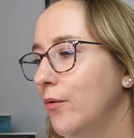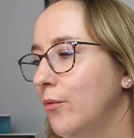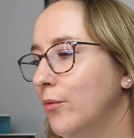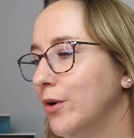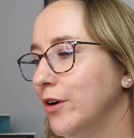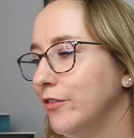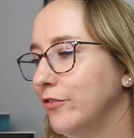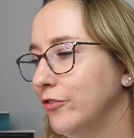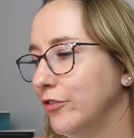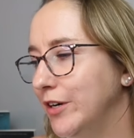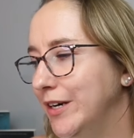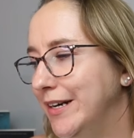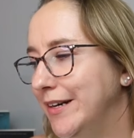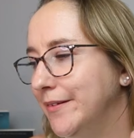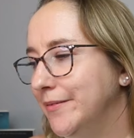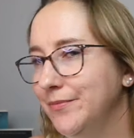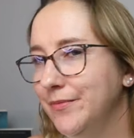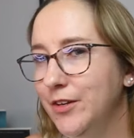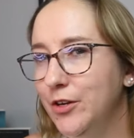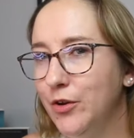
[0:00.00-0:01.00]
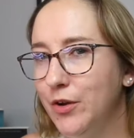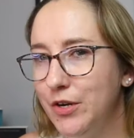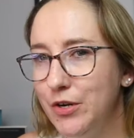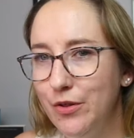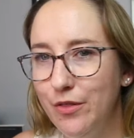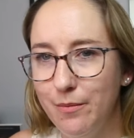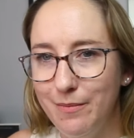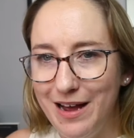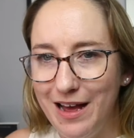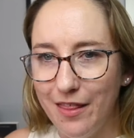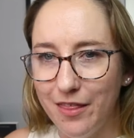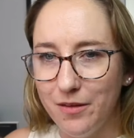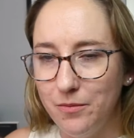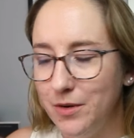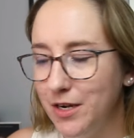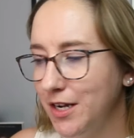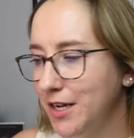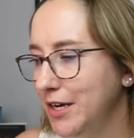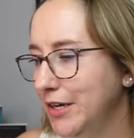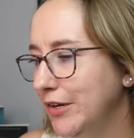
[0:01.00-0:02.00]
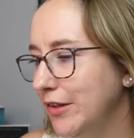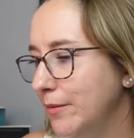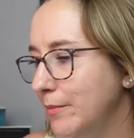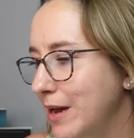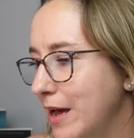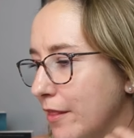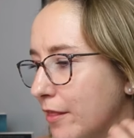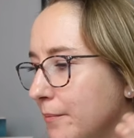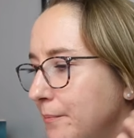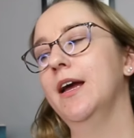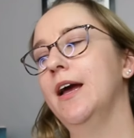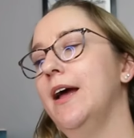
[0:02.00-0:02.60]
were free. You can do the math. I'm not going to do the math.